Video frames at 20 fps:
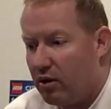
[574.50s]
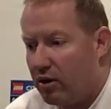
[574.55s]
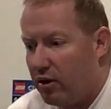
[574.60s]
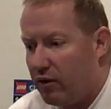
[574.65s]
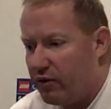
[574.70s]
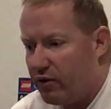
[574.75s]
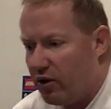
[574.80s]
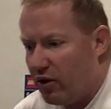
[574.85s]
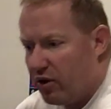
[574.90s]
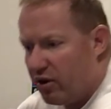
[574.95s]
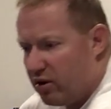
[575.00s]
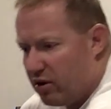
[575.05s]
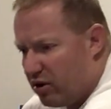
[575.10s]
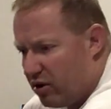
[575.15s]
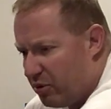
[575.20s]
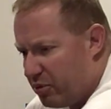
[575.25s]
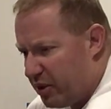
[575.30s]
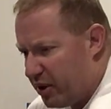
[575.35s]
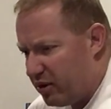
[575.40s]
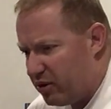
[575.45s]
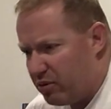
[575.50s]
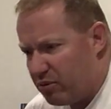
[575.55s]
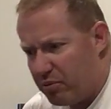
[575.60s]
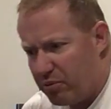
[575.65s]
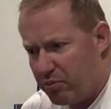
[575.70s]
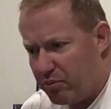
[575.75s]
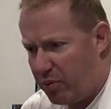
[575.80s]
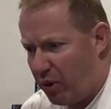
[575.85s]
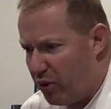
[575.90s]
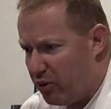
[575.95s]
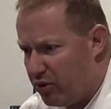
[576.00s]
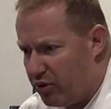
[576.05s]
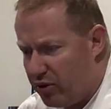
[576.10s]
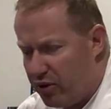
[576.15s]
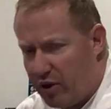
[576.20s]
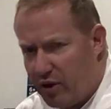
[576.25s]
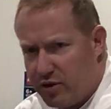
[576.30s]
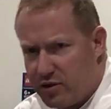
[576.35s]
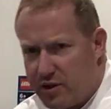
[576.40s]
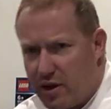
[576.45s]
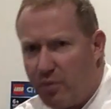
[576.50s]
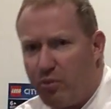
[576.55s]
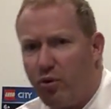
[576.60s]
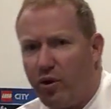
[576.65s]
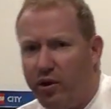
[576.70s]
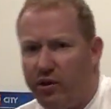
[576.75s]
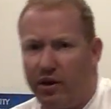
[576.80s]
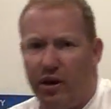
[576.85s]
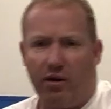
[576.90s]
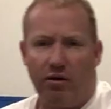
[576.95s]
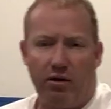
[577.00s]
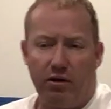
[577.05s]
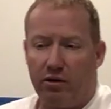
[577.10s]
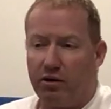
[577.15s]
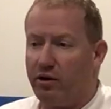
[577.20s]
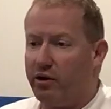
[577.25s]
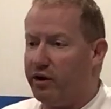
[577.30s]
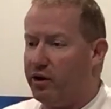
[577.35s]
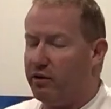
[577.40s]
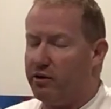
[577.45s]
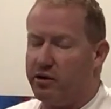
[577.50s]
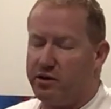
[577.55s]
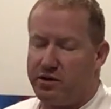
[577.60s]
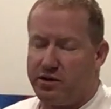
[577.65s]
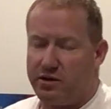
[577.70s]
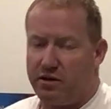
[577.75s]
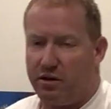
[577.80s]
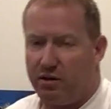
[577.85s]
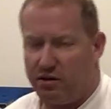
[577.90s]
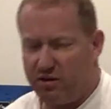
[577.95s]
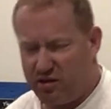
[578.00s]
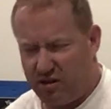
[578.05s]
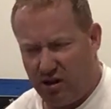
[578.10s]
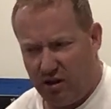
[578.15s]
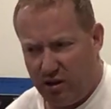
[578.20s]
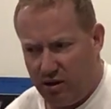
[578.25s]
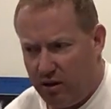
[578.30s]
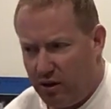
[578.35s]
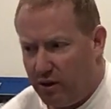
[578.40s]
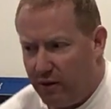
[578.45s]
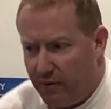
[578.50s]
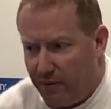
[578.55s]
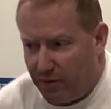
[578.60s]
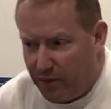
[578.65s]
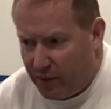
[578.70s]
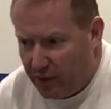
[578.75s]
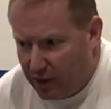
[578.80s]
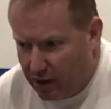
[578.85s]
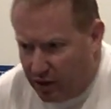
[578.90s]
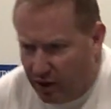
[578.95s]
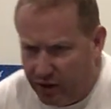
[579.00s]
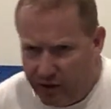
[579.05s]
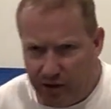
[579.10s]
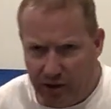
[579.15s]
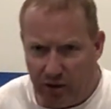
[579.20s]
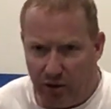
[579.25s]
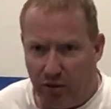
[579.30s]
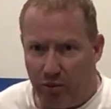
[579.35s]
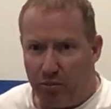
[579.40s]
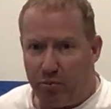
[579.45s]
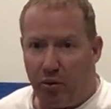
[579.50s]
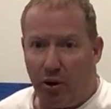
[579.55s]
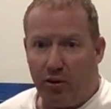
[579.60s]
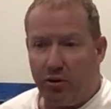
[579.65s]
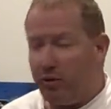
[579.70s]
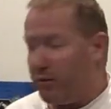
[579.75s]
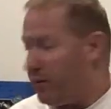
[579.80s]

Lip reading: I've got. I picked both of those up when they were on clearance, so I think they're both